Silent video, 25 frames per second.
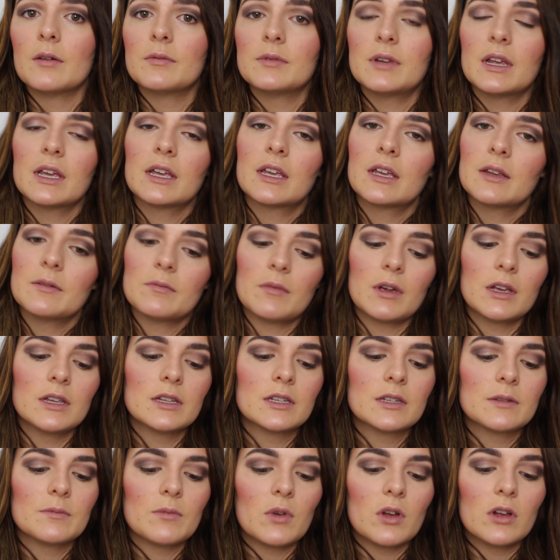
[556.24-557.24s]
I'm taking my
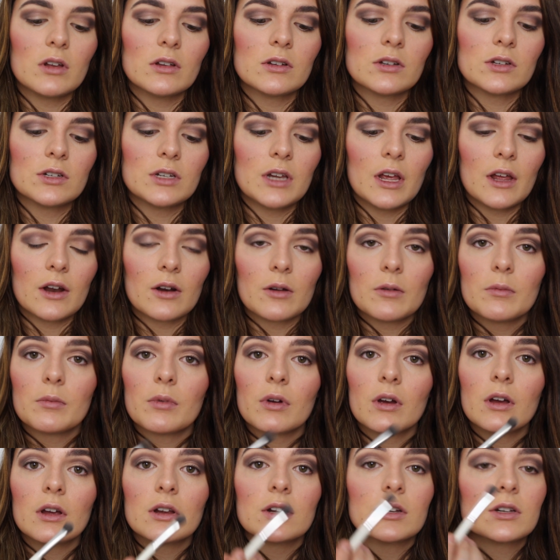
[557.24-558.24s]
small shadow
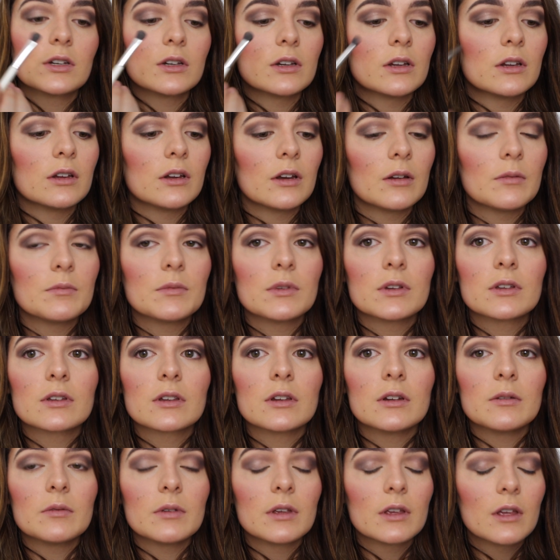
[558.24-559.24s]
brush, and I'm just
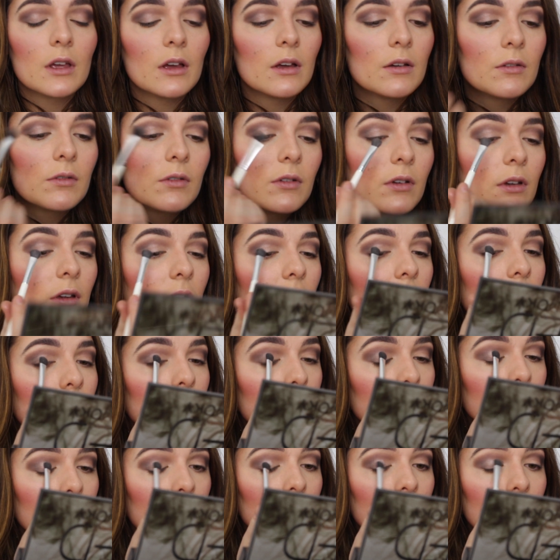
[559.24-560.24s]
going to be covering
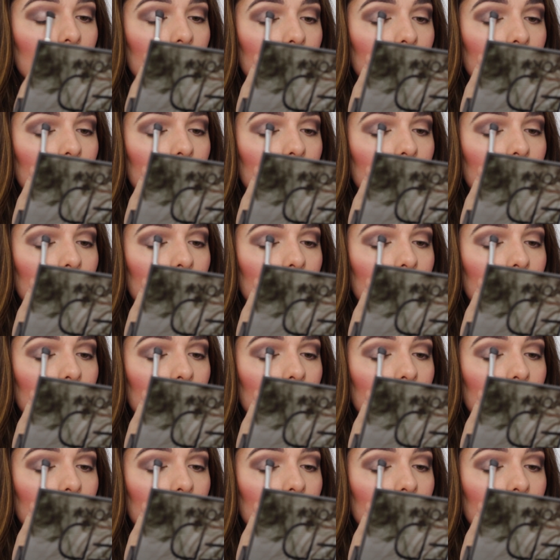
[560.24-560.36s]
my